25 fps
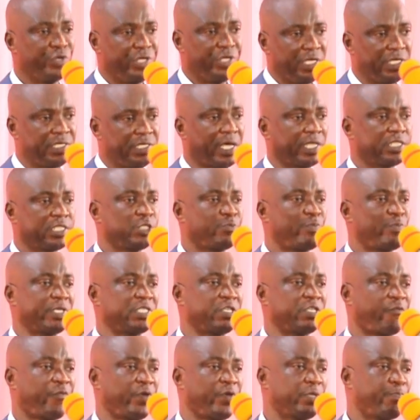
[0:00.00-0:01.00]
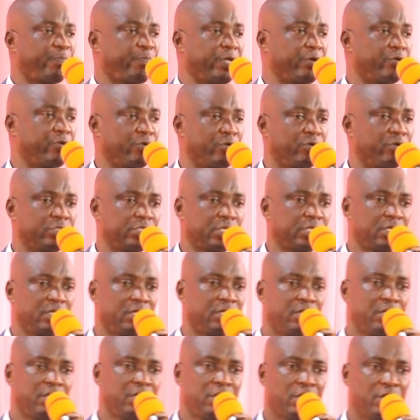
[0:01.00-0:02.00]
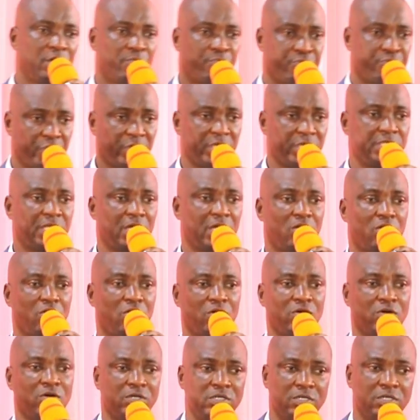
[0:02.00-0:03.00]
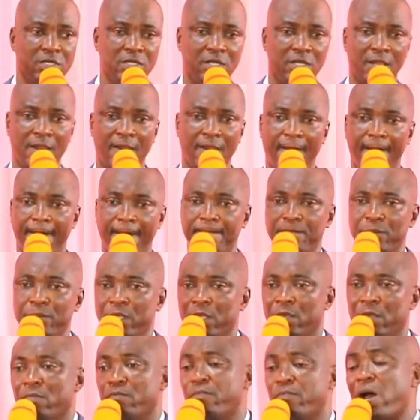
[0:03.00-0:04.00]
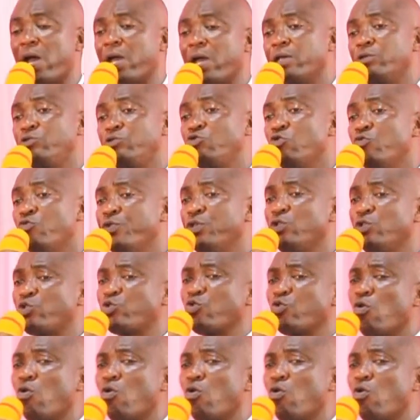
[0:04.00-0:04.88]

within that specific period. Praise the Lord. By doing